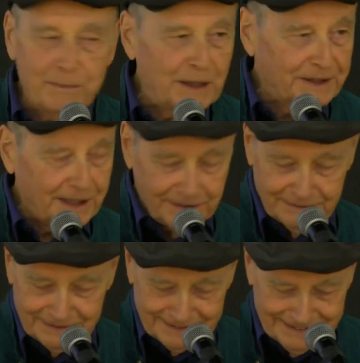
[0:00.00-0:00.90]
about that.
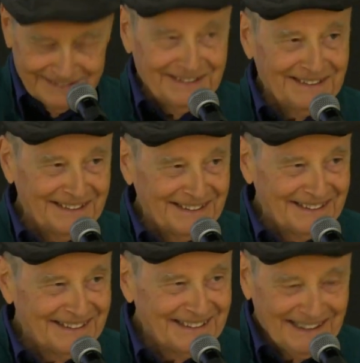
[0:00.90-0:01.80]

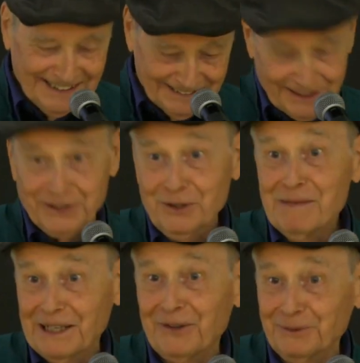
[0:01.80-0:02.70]
They do
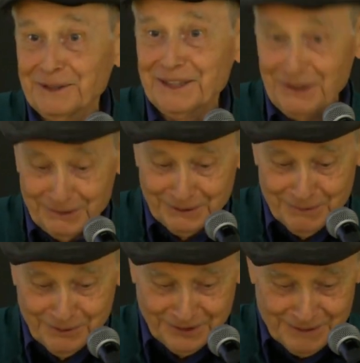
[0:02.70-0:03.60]
make weird Hollywood
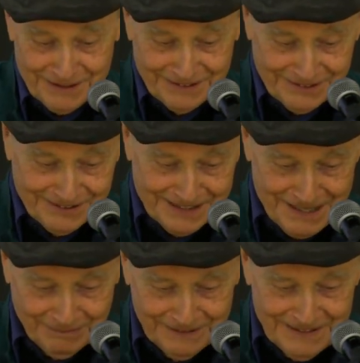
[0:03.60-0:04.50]
movies about it all the
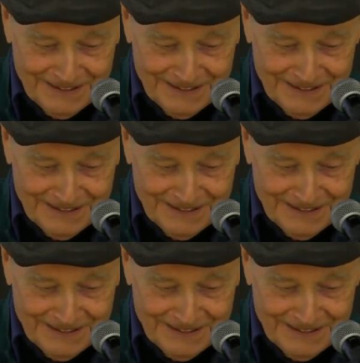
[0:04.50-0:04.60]
time.